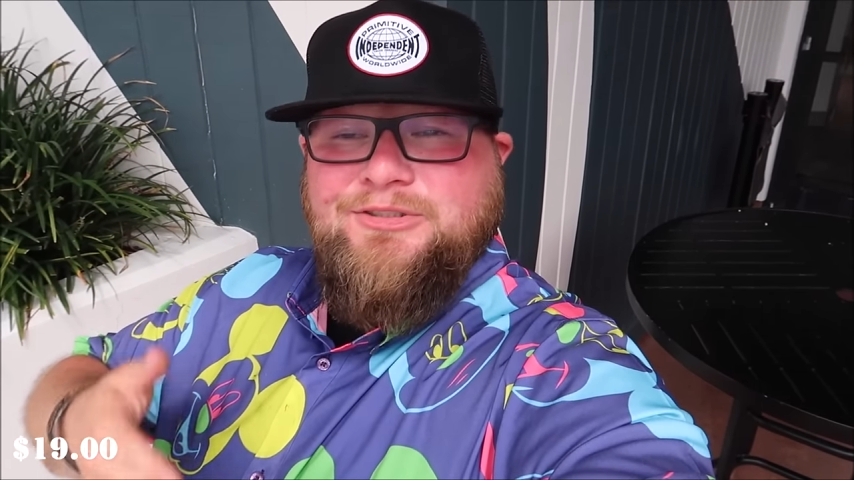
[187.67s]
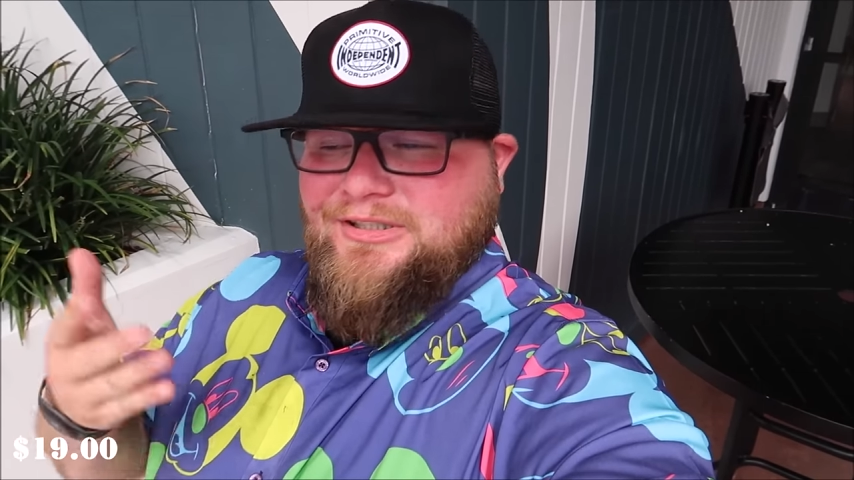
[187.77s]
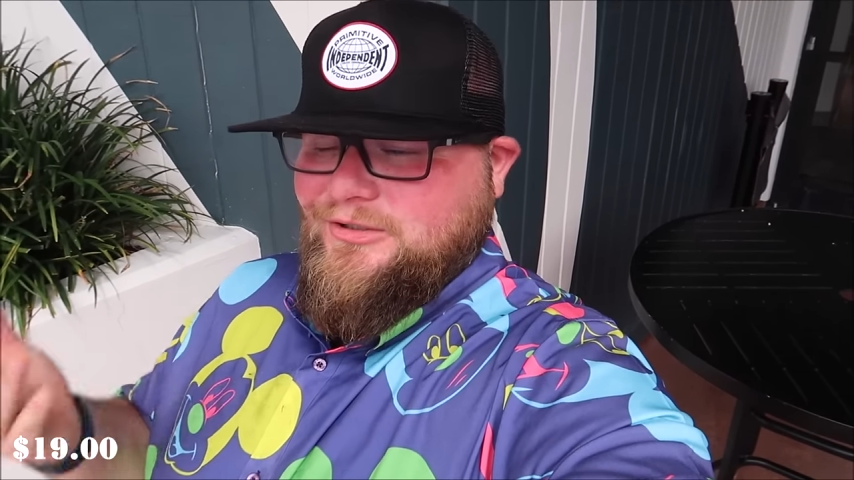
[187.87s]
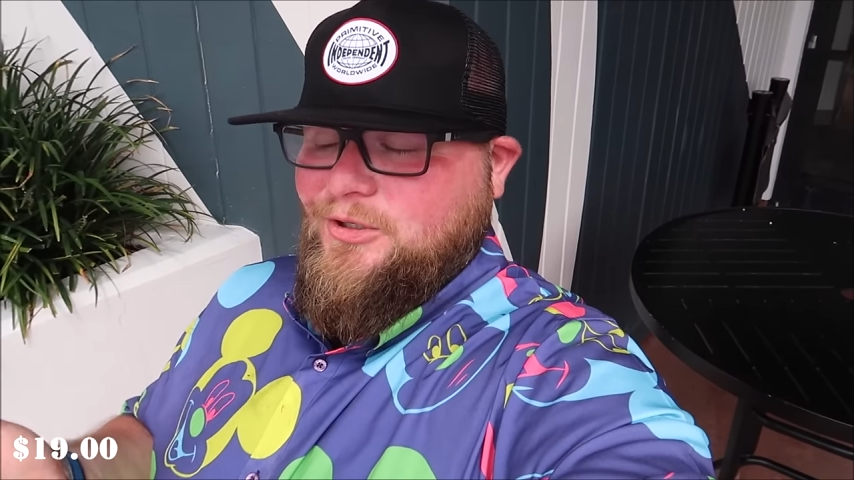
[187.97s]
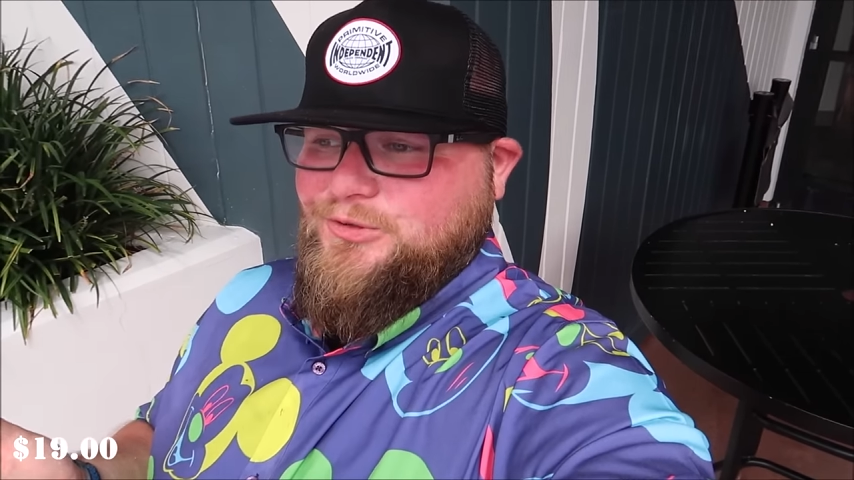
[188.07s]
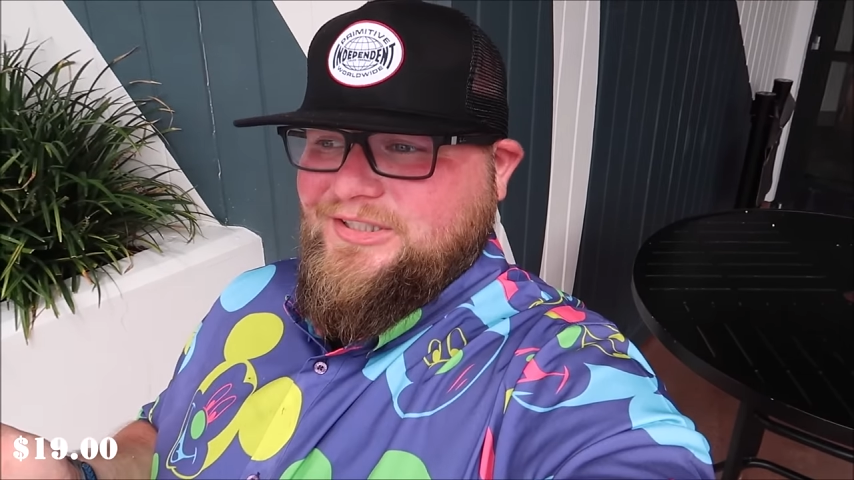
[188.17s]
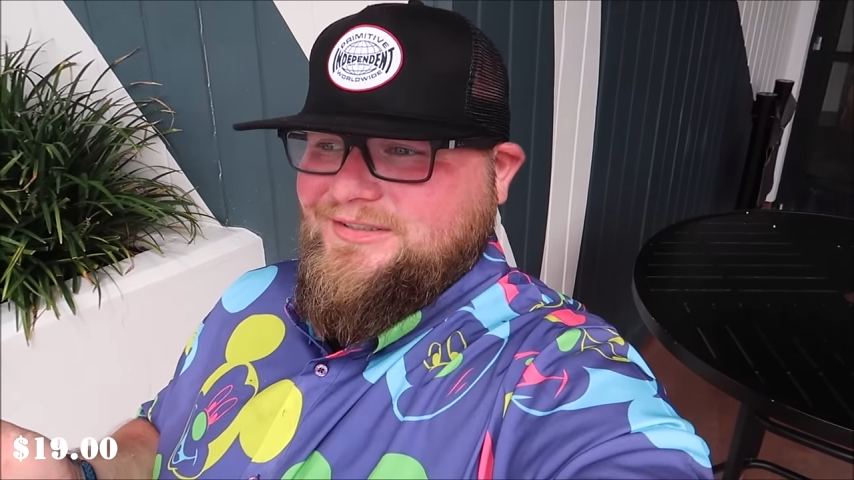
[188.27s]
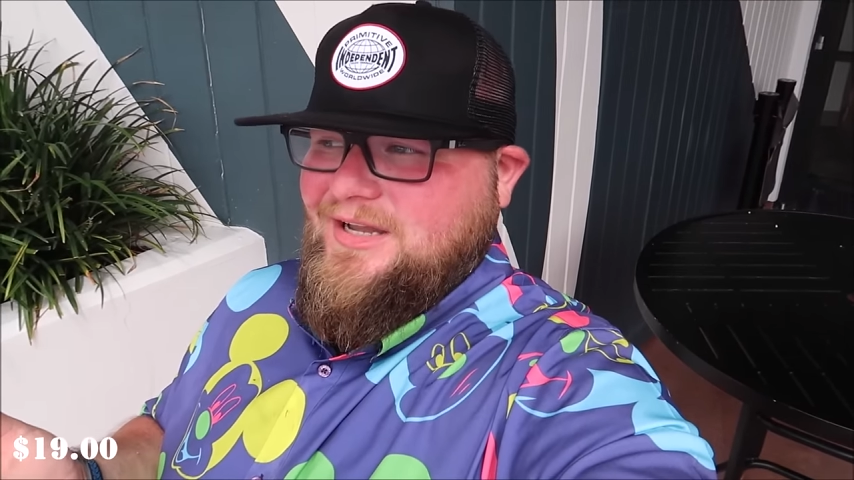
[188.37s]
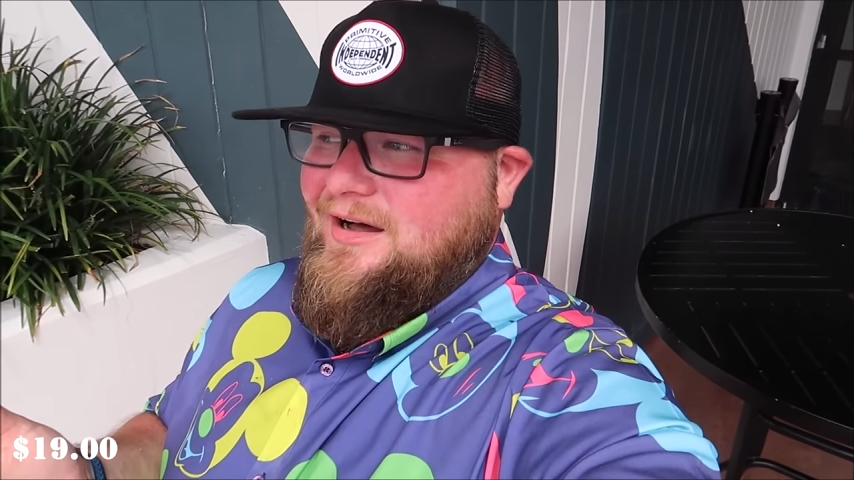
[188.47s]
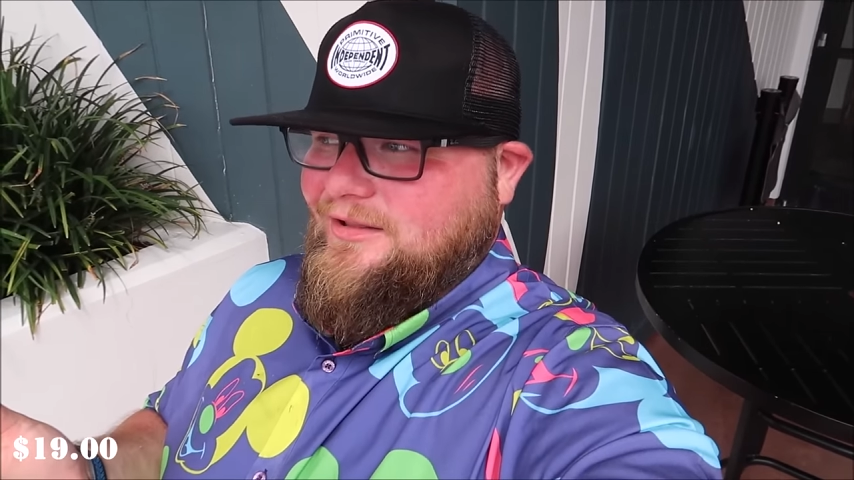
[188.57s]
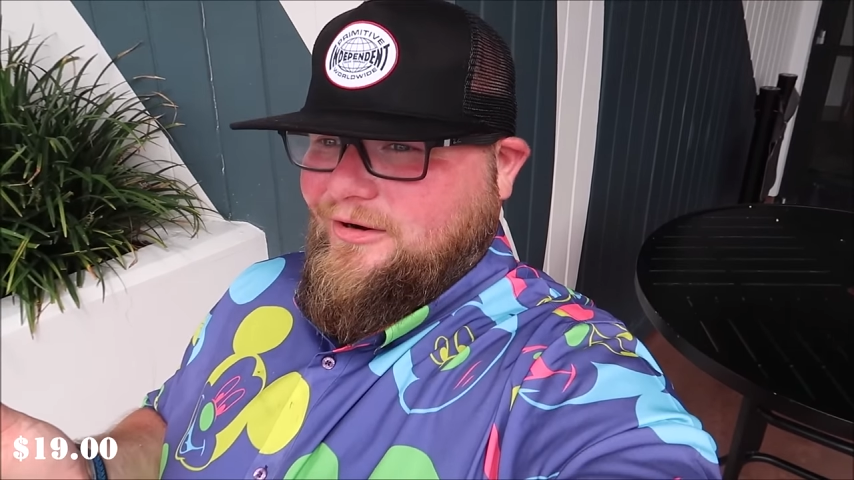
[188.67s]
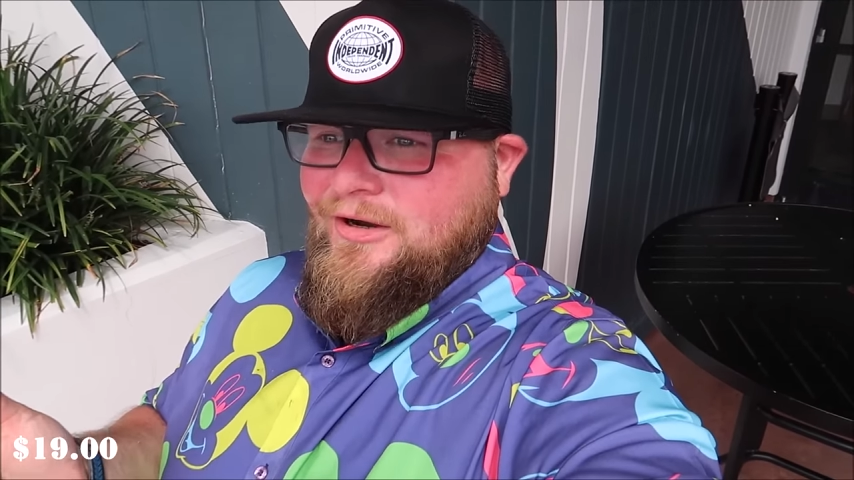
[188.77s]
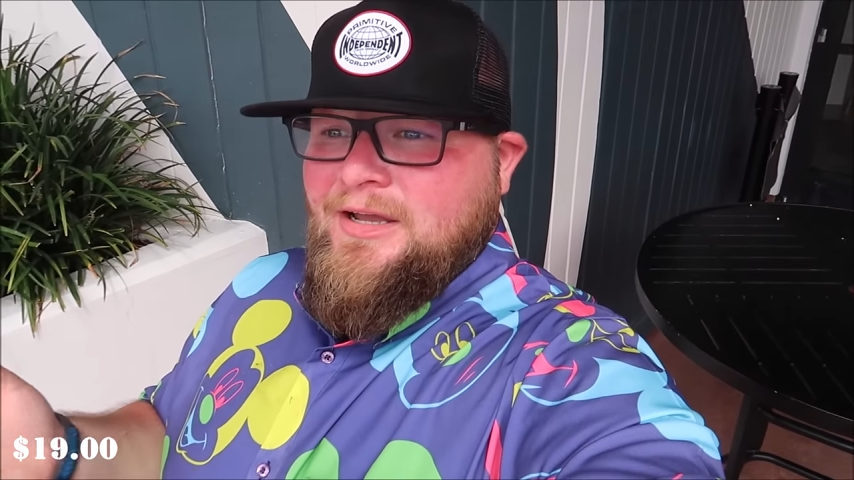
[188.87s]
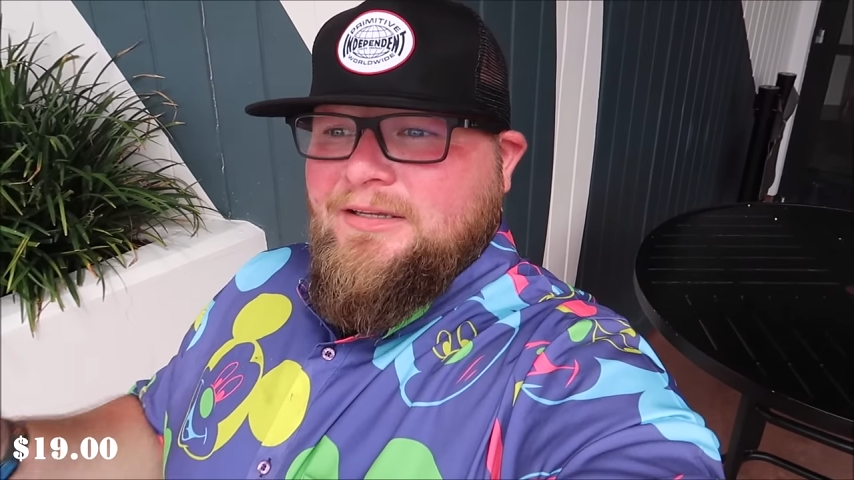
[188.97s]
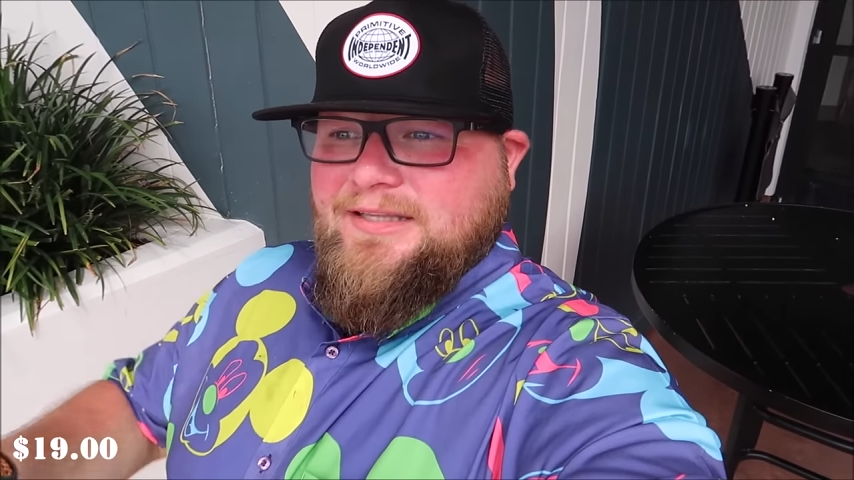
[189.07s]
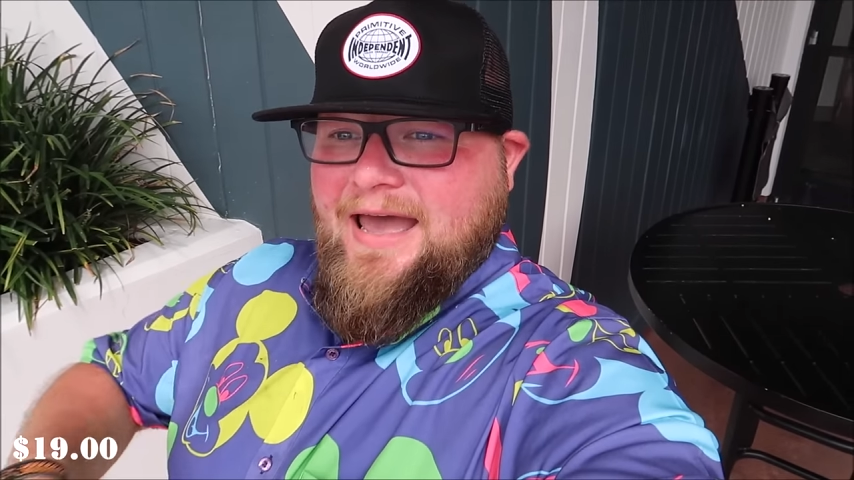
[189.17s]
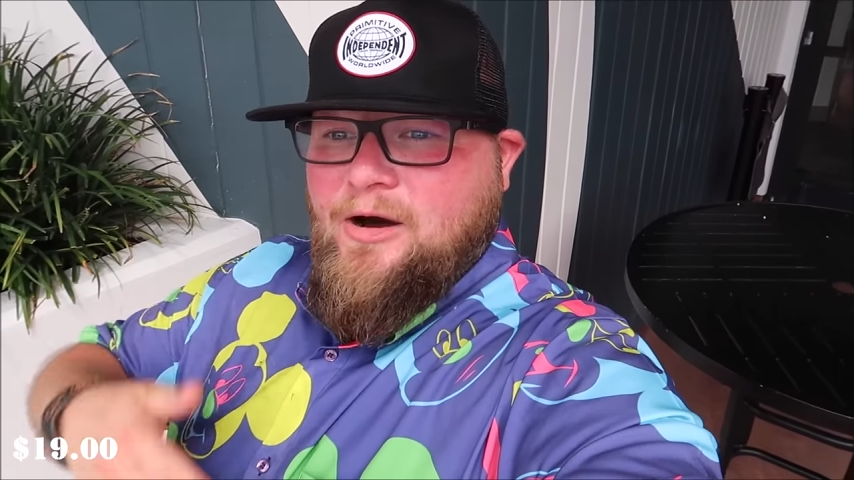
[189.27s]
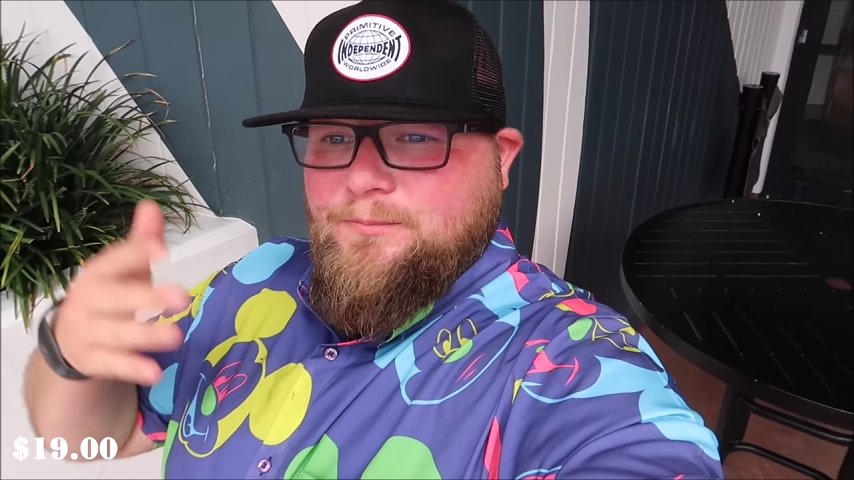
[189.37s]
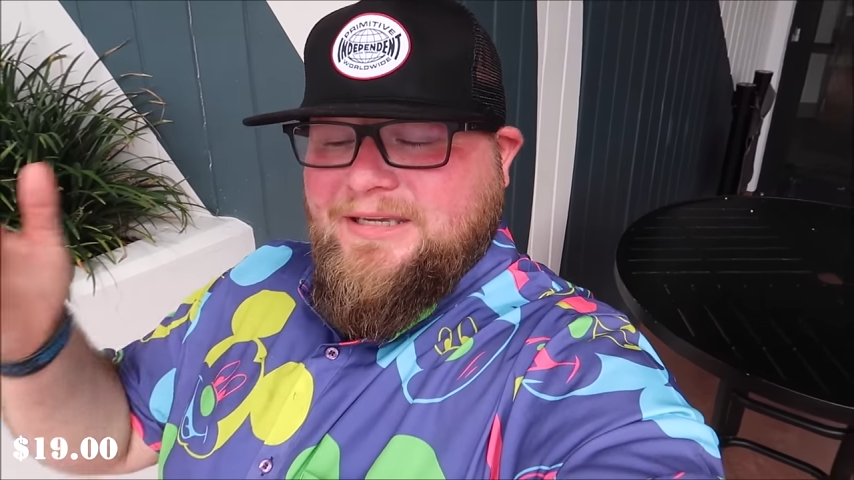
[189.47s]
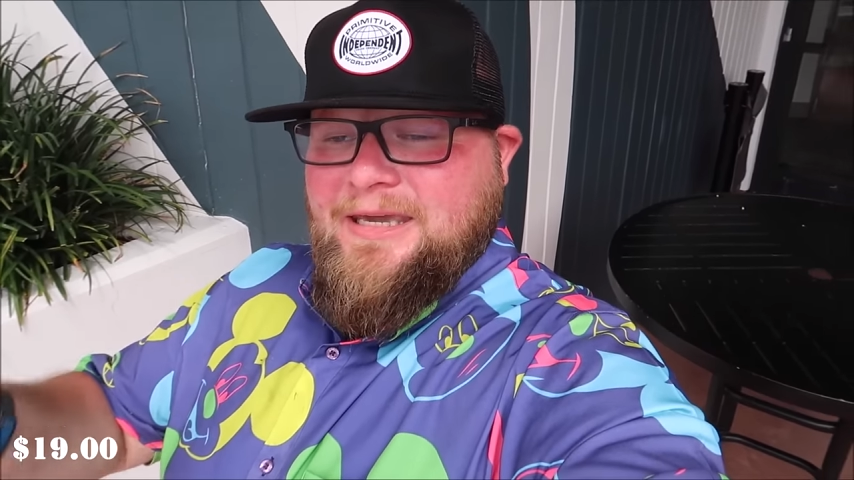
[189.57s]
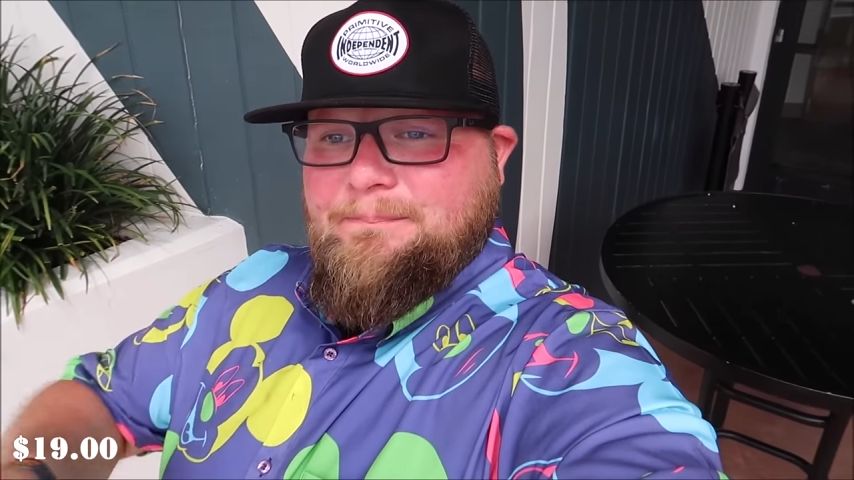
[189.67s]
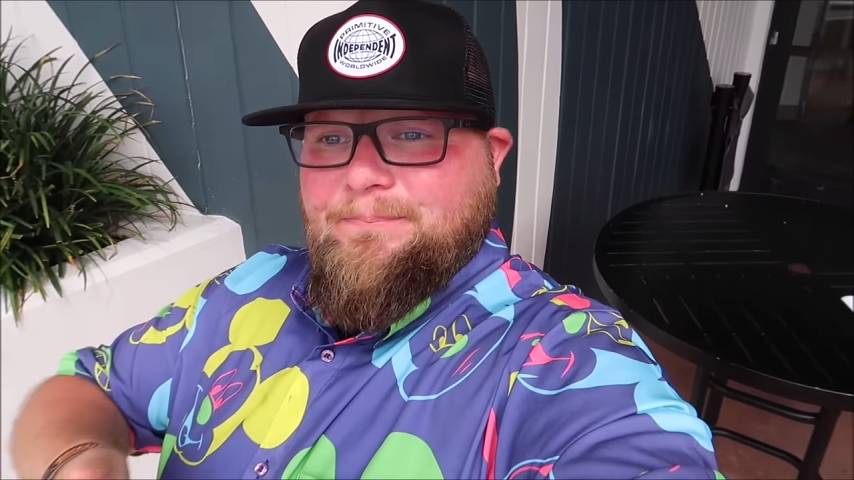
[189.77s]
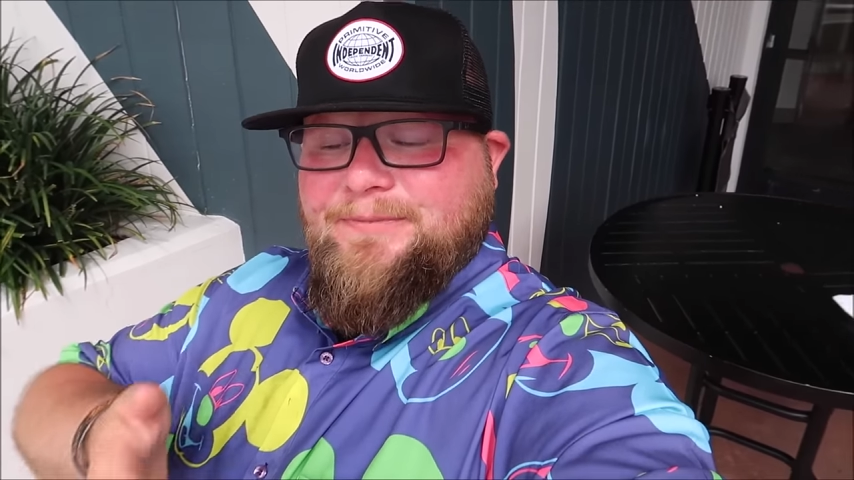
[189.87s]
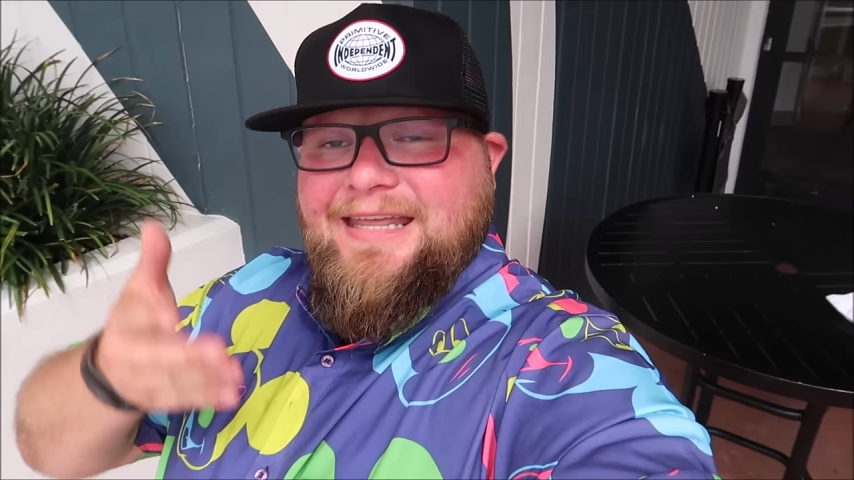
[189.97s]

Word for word: to the closest dollar to help keep